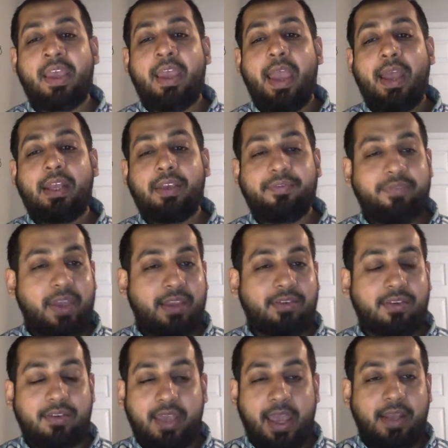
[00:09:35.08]
And he
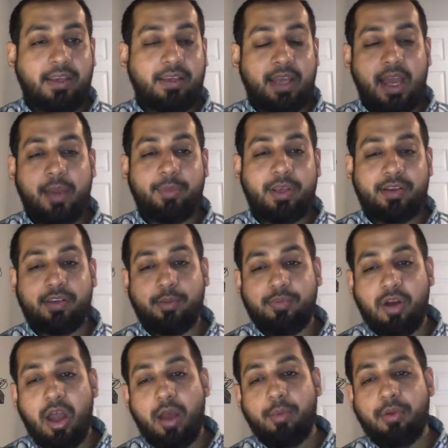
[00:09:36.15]
fixes anytime there's a
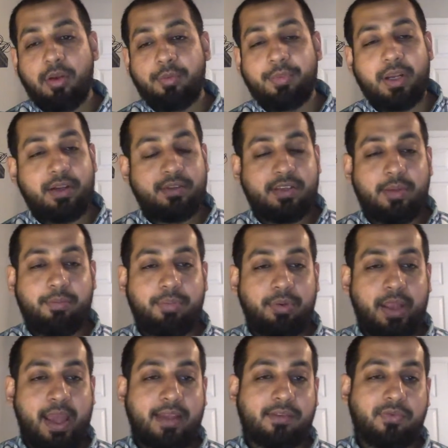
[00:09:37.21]
problem, there are some
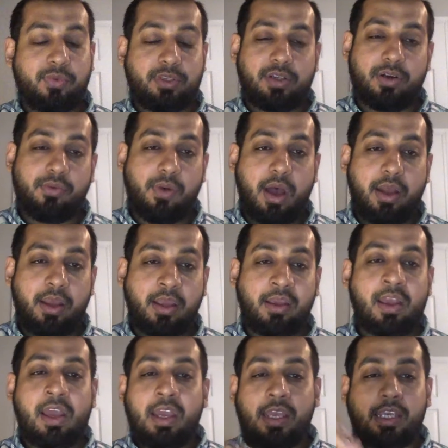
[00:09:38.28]
plants which are rotting,
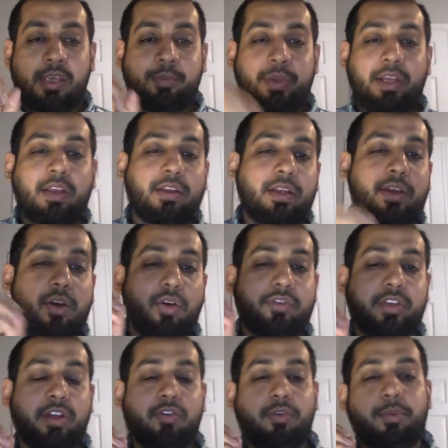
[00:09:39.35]
he immediately goes
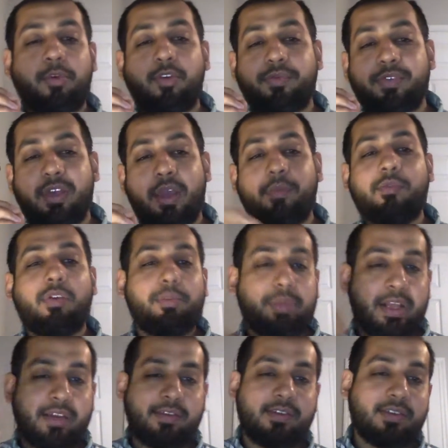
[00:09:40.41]
and removes them,
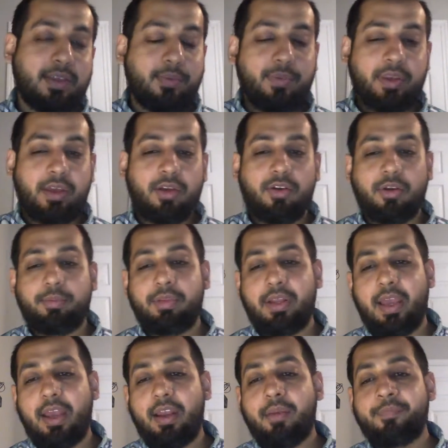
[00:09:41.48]
replaces them with a good
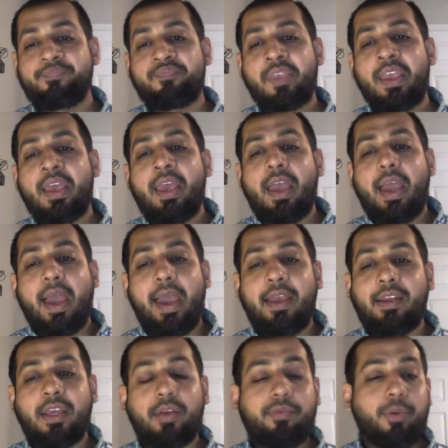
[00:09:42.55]
plant.
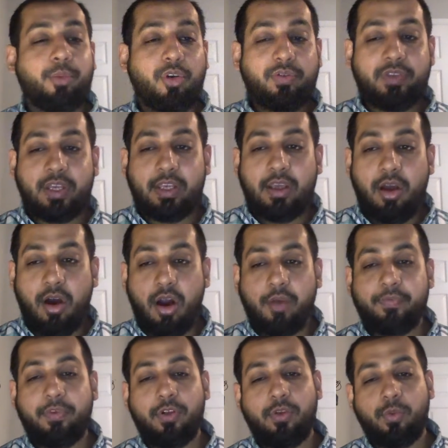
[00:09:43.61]
And he removes any
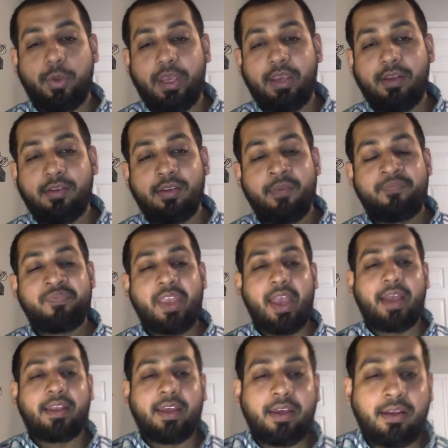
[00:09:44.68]
harmful weeds.
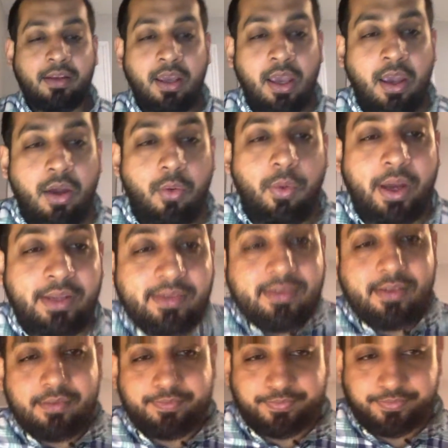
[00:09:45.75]
And then once